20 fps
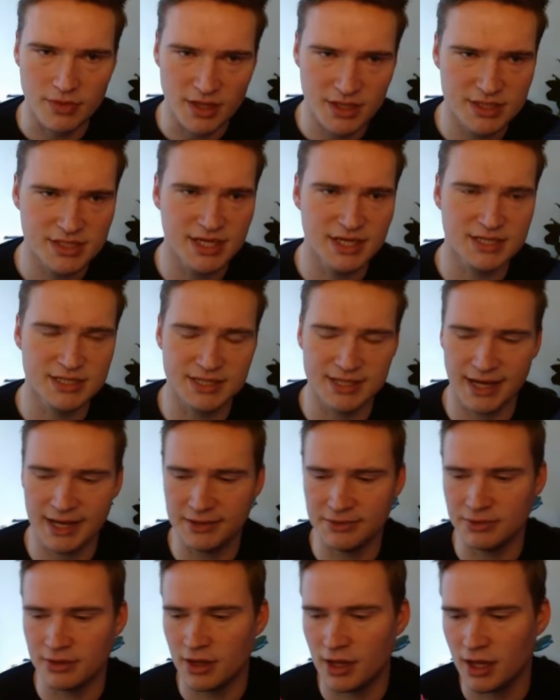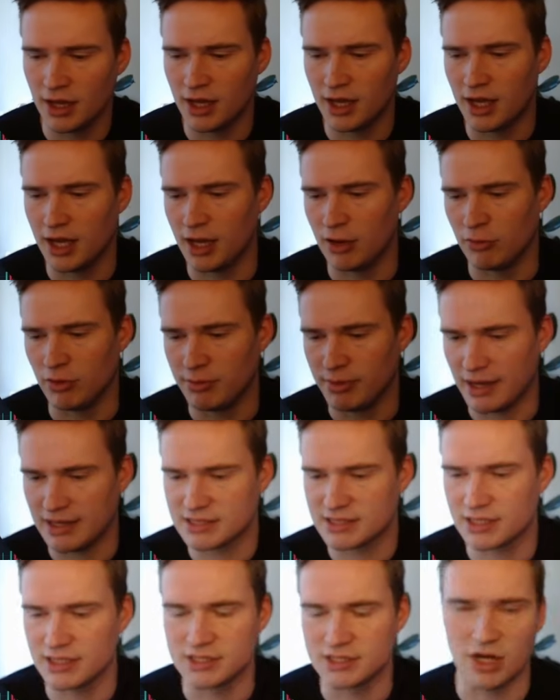Since then, we
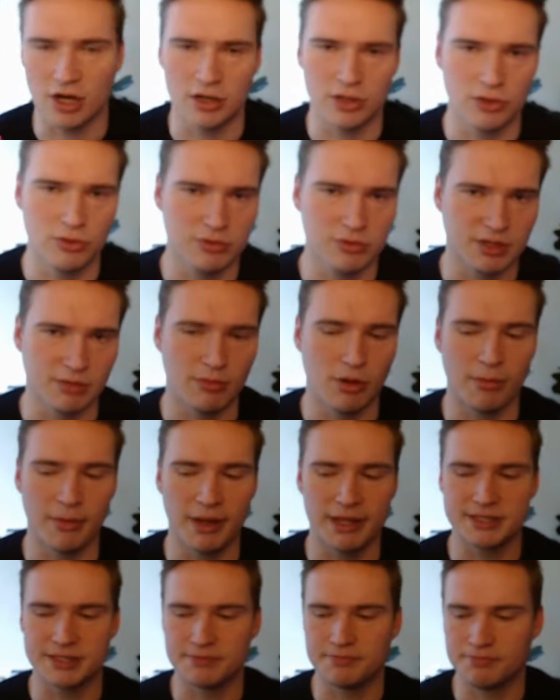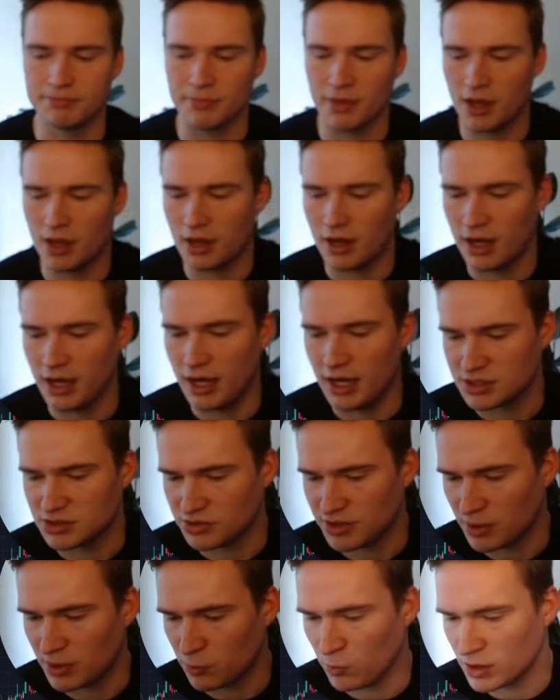basically started losing momentum. So
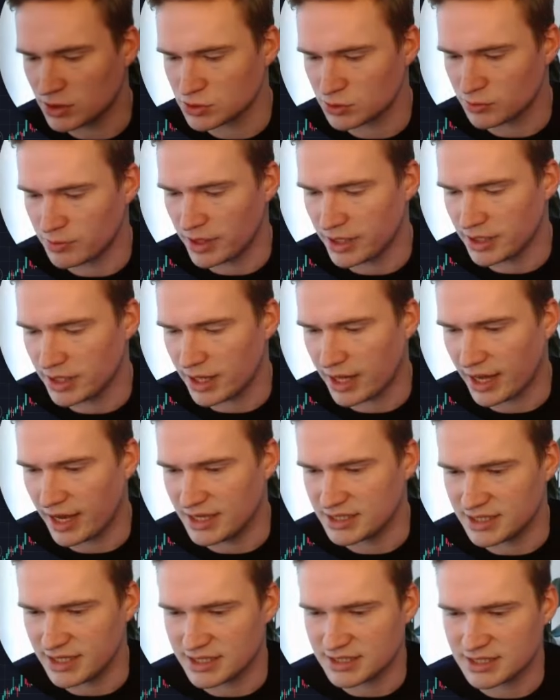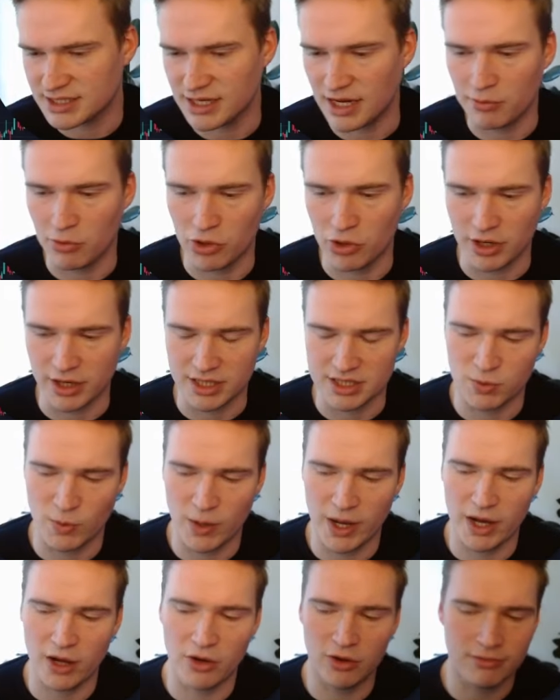that was already the case yesterday morning as
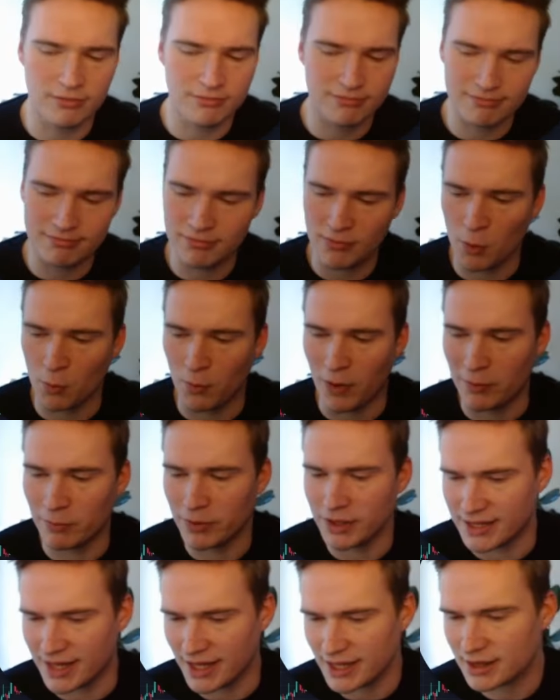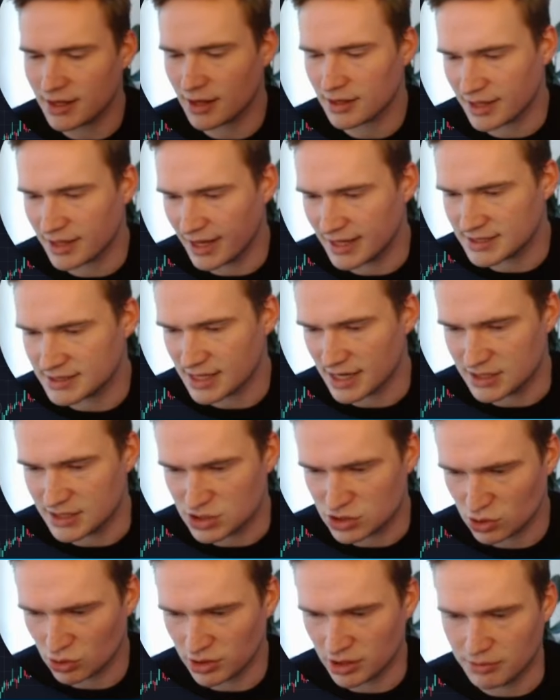well. When we did not get a
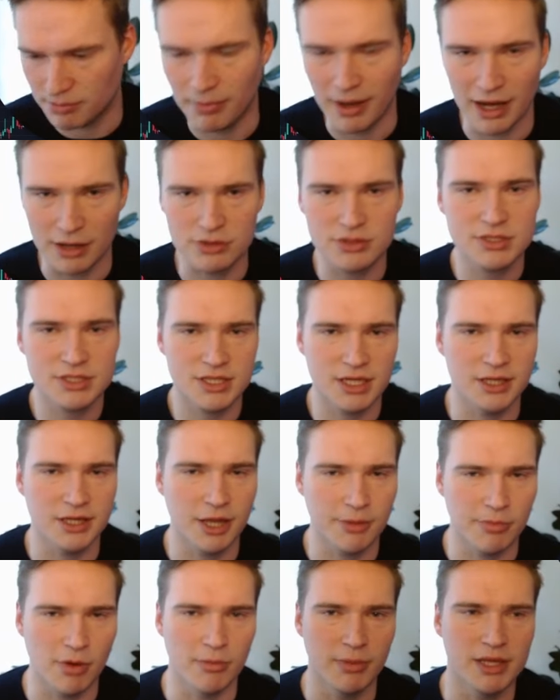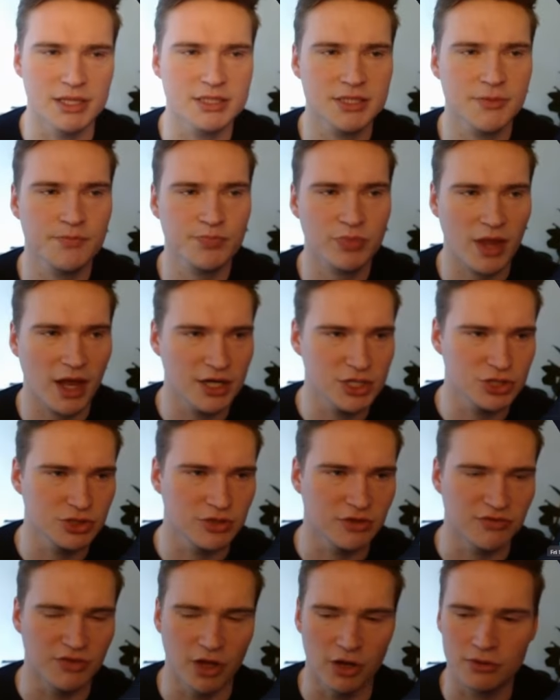solid bounce in that momentum, I should
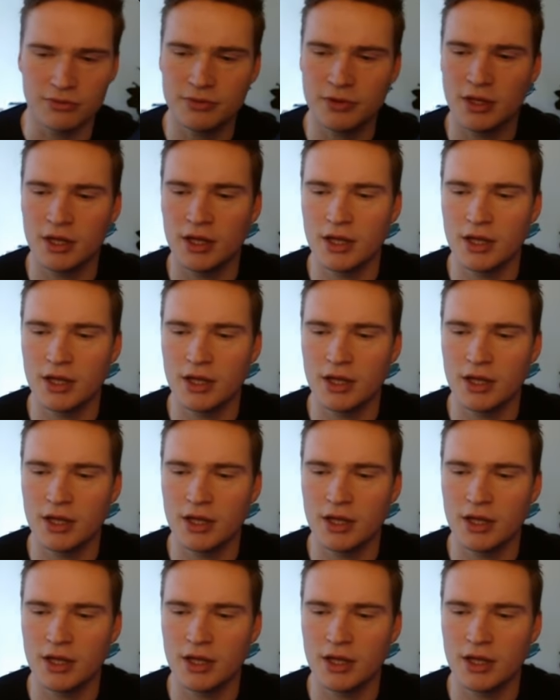have known.